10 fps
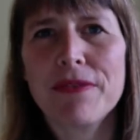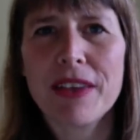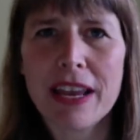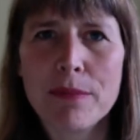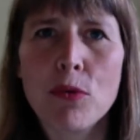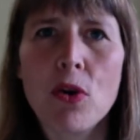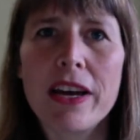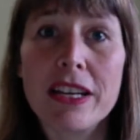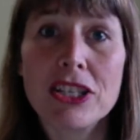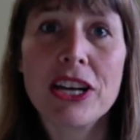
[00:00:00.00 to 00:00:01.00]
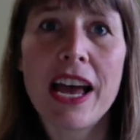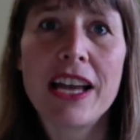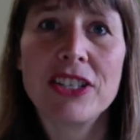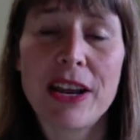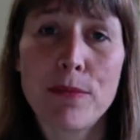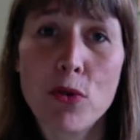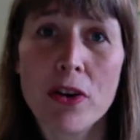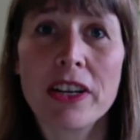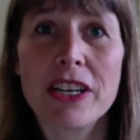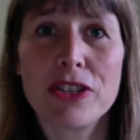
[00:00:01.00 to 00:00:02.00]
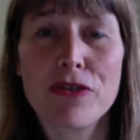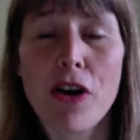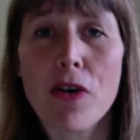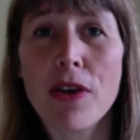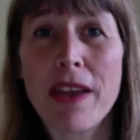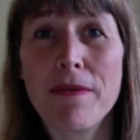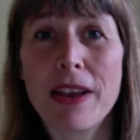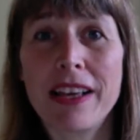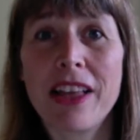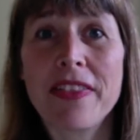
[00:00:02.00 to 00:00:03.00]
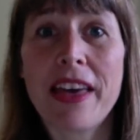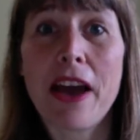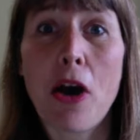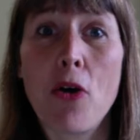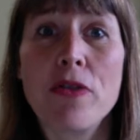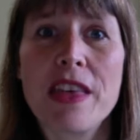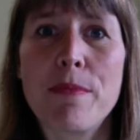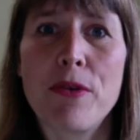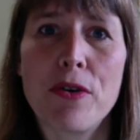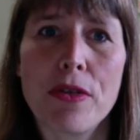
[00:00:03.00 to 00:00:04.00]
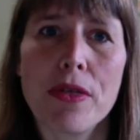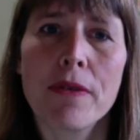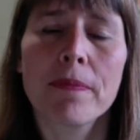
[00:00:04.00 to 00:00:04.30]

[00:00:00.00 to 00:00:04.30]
feeling more in charge and more in control and feeling like they own their birth.